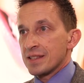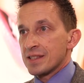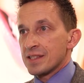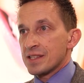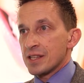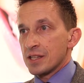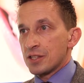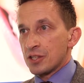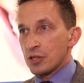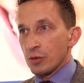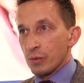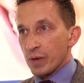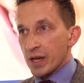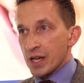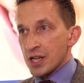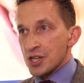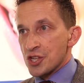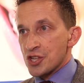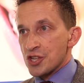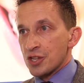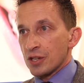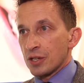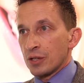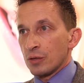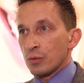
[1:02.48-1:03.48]

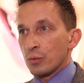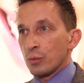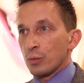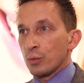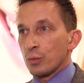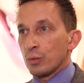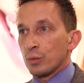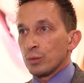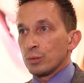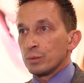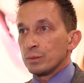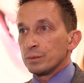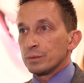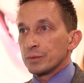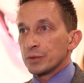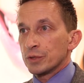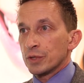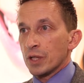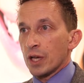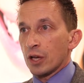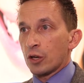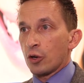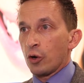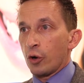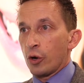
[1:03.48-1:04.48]
situation
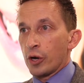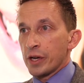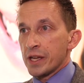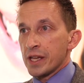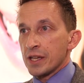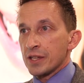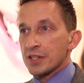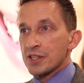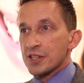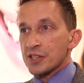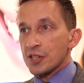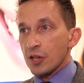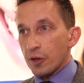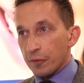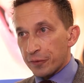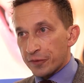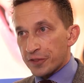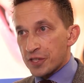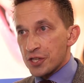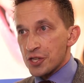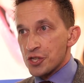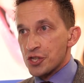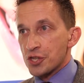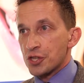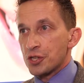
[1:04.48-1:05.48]
according
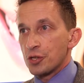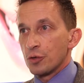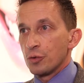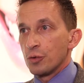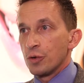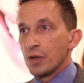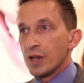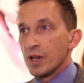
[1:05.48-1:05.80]
soft tissue